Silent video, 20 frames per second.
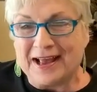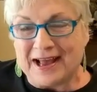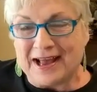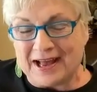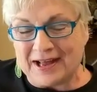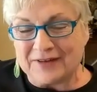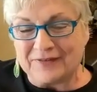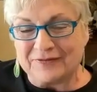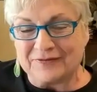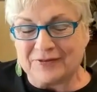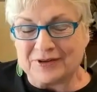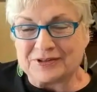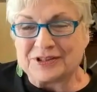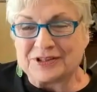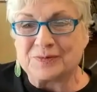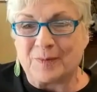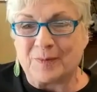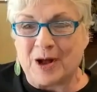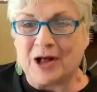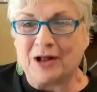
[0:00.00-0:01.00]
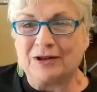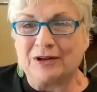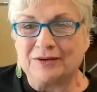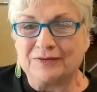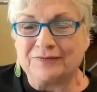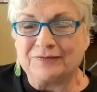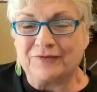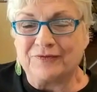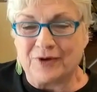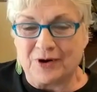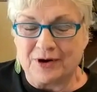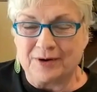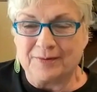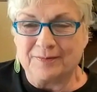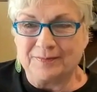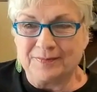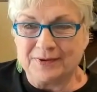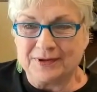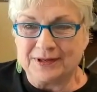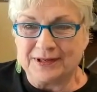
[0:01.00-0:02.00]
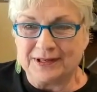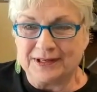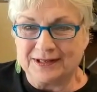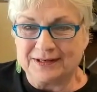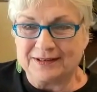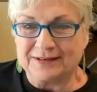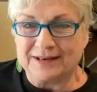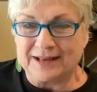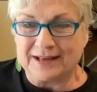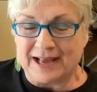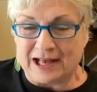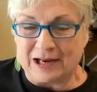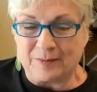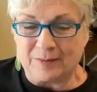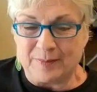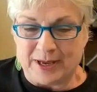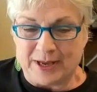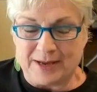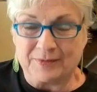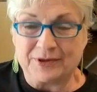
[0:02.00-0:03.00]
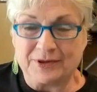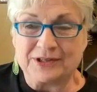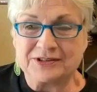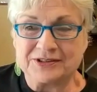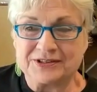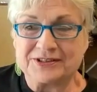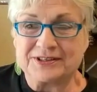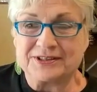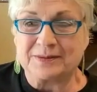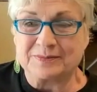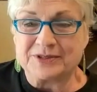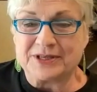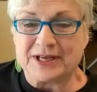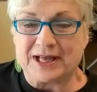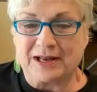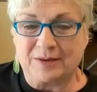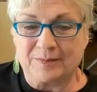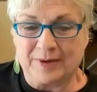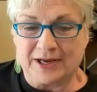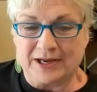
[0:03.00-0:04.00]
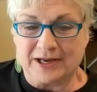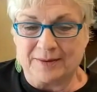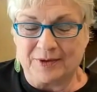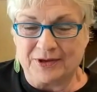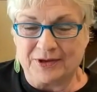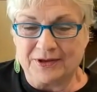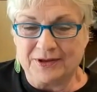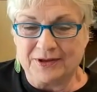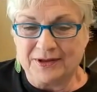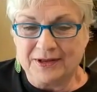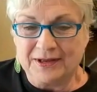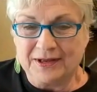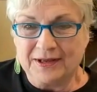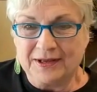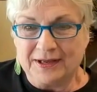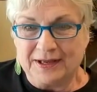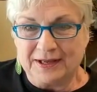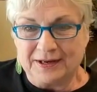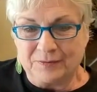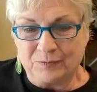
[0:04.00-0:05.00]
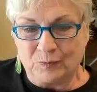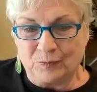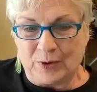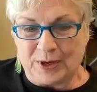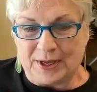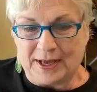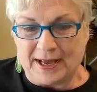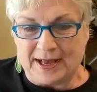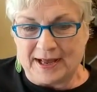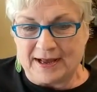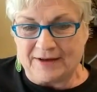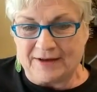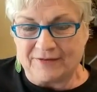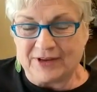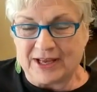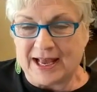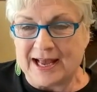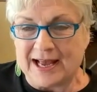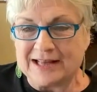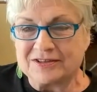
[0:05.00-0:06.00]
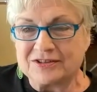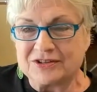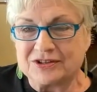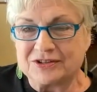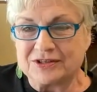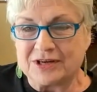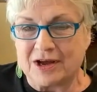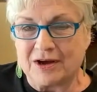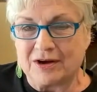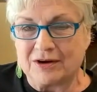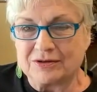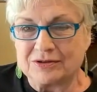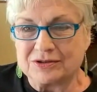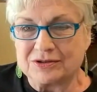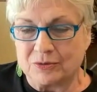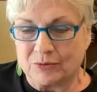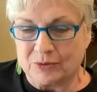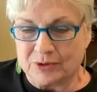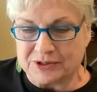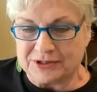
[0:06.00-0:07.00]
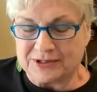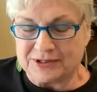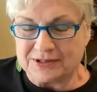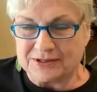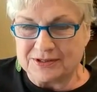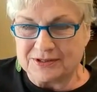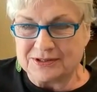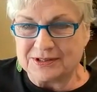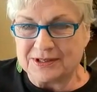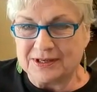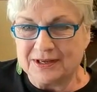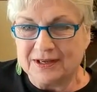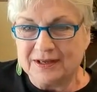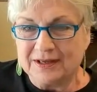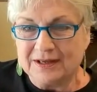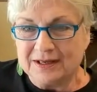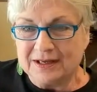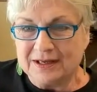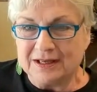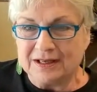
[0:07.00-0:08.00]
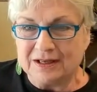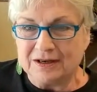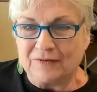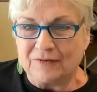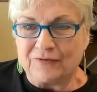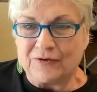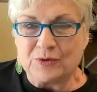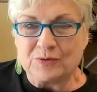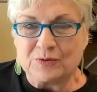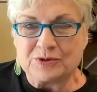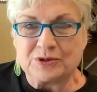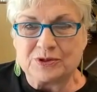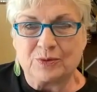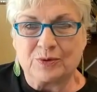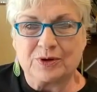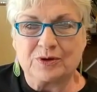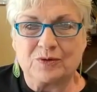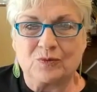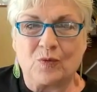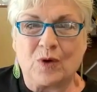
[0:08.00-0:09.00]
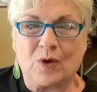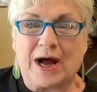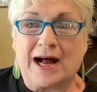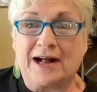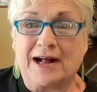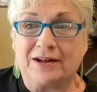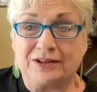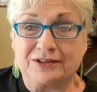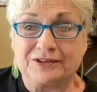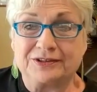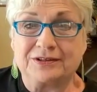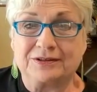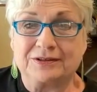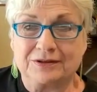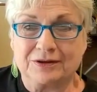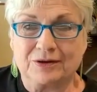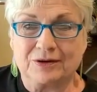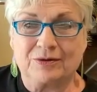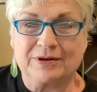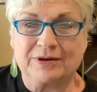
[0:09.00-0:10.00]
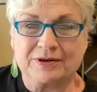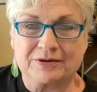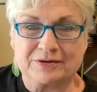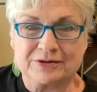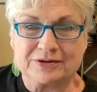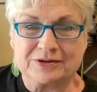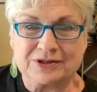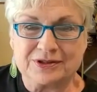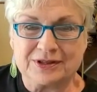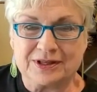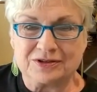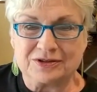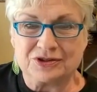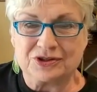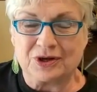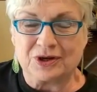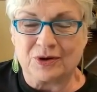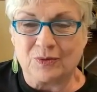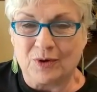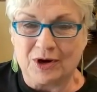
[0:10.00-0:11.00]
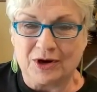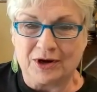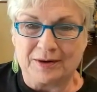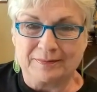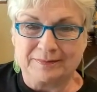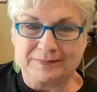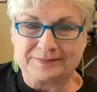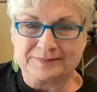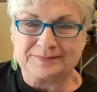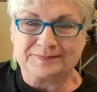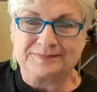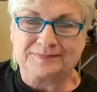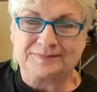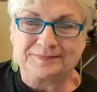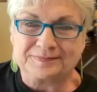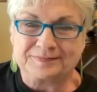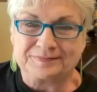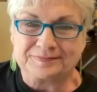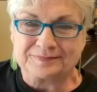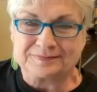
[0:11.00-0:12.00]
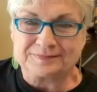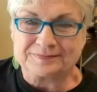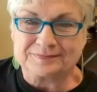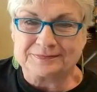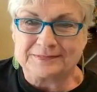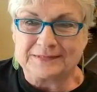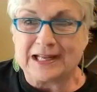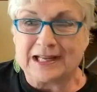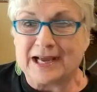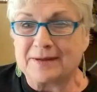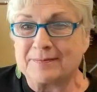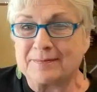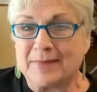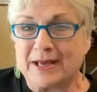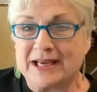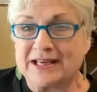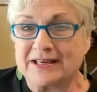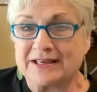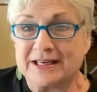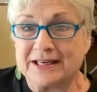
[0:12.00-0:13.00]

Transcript: I have a small farm in Alabama, in Semmes, Alabama, and we have cats, dogs, horses, and a few assorted wild critters that show up, like um.